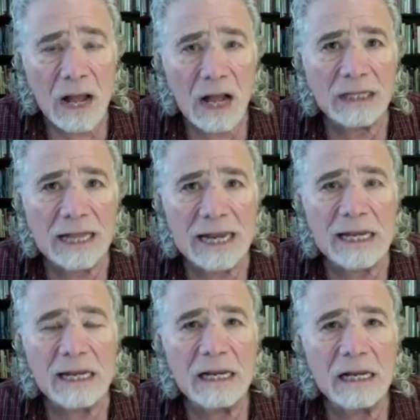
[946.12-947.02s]
A
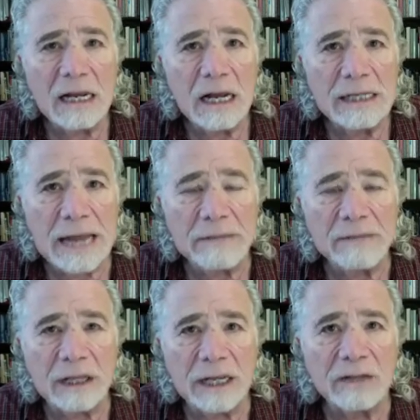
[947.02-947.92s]
lady named
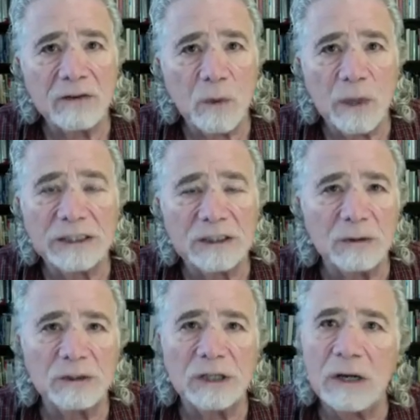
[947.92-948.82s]
Lynn Twist,
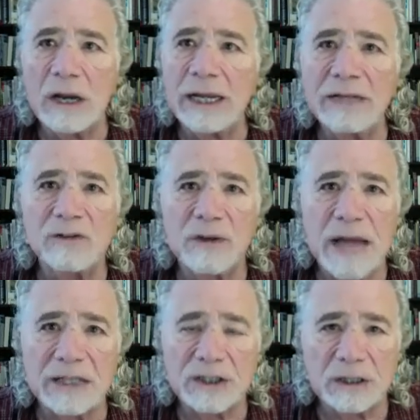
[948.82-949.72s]
who's an
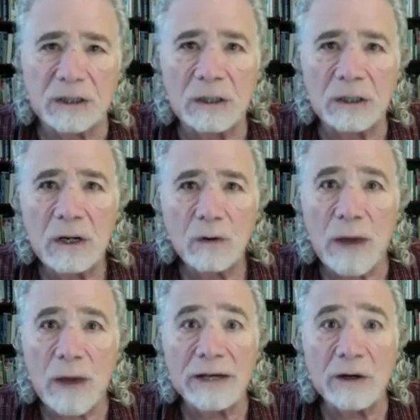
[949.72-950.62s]
international
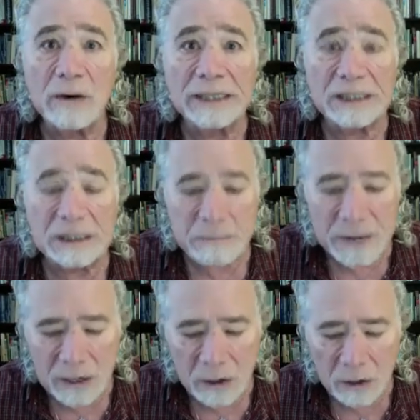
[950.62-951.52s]
writer and
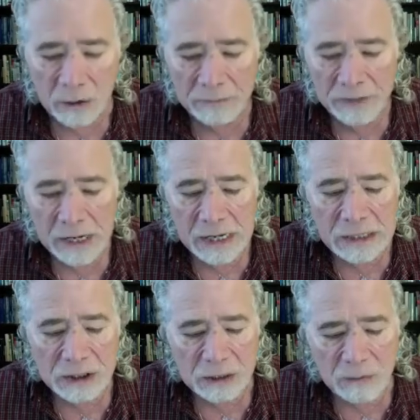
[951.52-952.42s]
speaker,
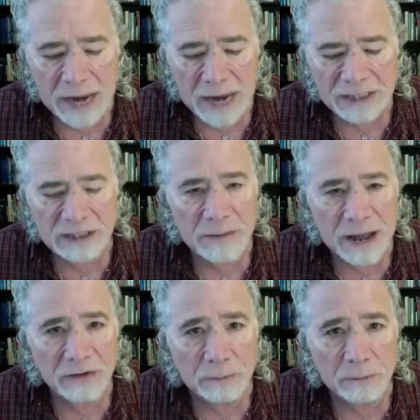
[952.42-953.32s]
she writes
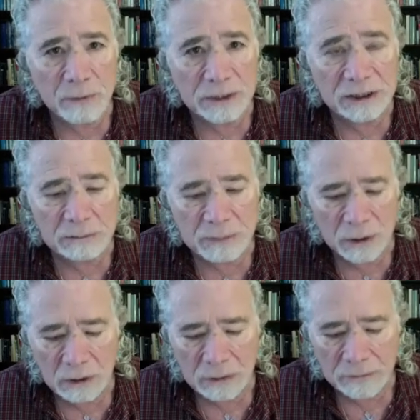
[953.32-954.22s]
about the
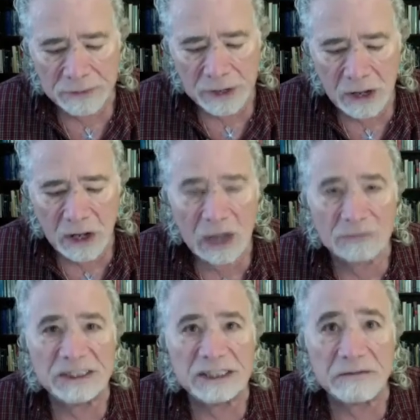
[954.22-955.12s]
principle of
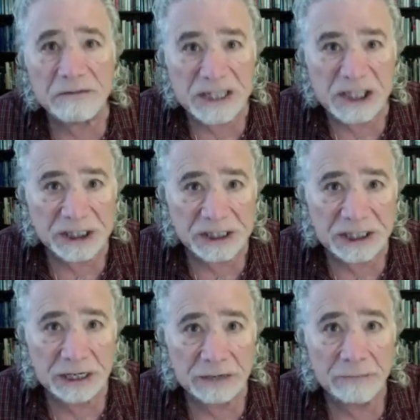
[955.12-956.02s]

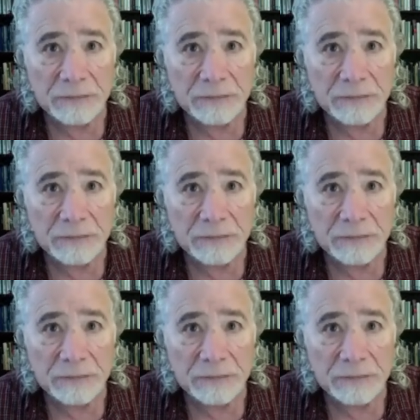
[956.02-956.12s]
sufficiency.